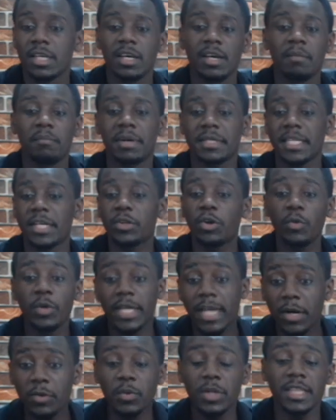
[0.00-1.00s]
but I know we
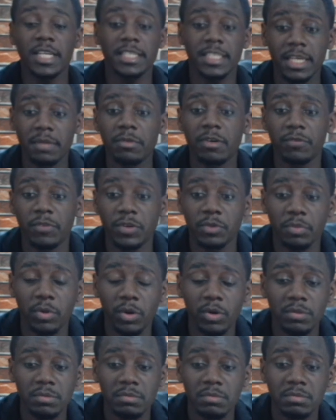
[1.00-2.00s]
can win that game of
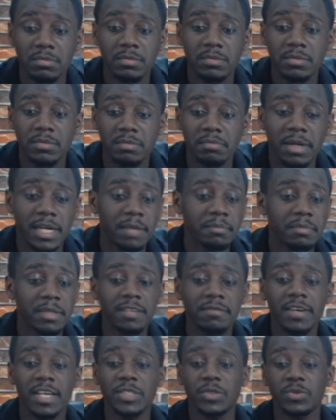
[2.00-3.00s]
football. But I
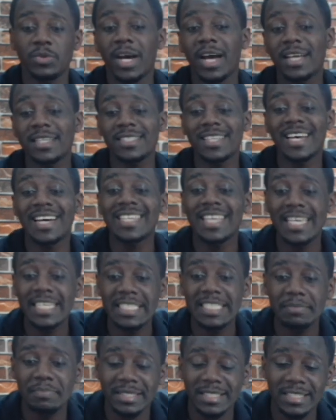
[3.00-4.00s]
believe Arsenal has an
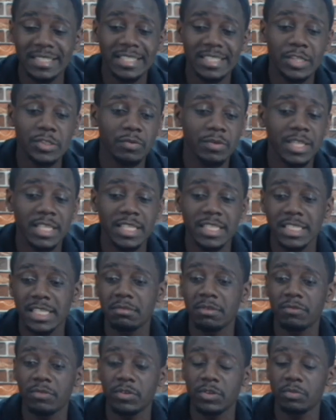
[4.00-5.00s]
80% chance of winning this
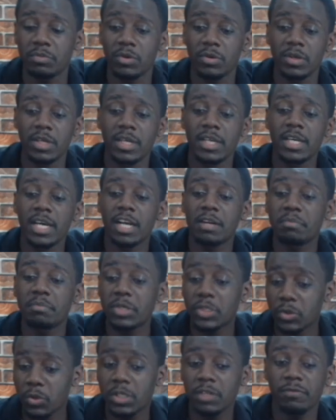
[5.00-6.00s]
game of football. I'll be
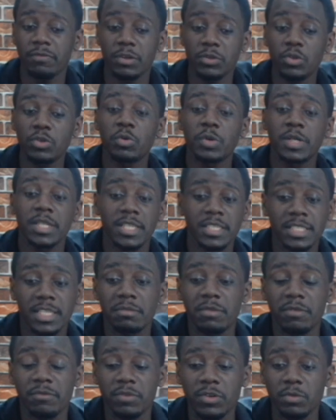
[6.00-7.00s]
shocked if at all we win this
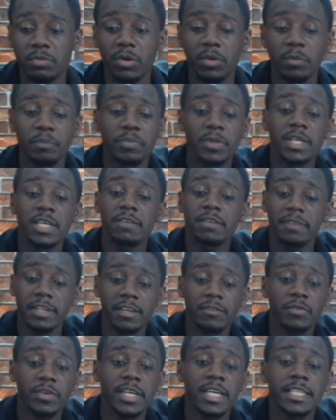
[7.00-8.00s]
game of football. Even
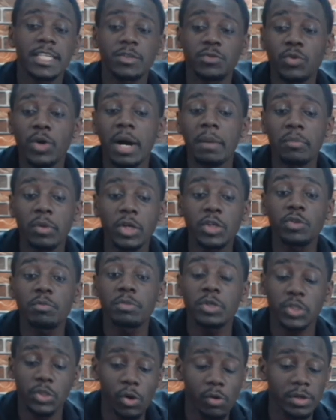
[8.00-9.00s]
if we get a draw, I'm going to
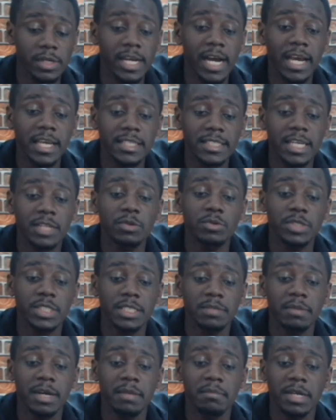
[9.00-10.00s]
be shocked, guys, and you'll see
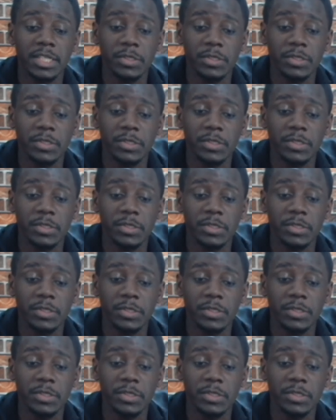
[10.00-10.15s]
my match